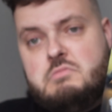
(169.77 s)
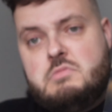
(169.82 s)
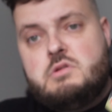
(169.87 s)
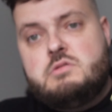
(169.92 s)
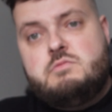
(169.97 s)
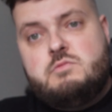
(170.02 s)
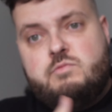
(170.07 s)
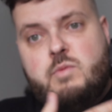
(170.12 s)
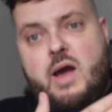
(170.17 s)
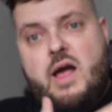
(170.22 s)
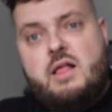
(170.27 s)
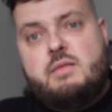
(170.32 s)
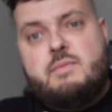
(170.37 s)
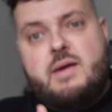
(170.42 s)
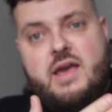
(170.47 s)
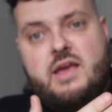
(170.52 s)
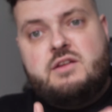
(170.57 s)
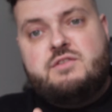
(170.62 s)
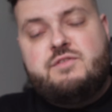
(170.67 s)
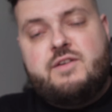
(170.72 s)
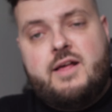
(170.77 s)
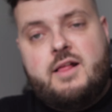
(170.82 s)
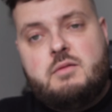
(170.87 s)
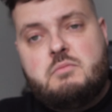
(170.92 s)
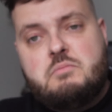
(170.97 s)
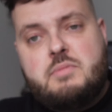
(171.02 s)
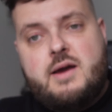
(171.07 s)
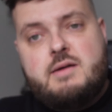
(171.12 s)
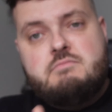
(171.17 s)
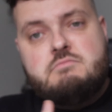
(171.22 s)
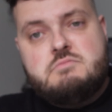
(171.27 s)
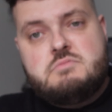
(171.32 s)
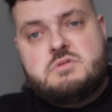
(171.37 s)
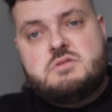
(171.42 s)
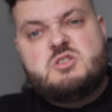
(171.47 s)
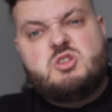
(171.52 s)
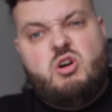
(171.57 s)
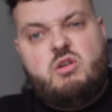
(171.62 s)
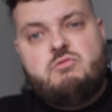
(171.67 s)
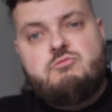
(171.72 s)
well-made film, but
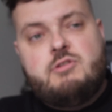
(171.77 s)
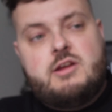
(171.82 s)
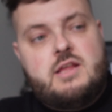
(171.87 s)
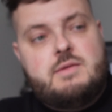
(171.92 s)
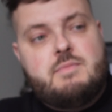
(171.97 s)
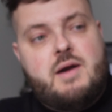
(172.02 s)
not really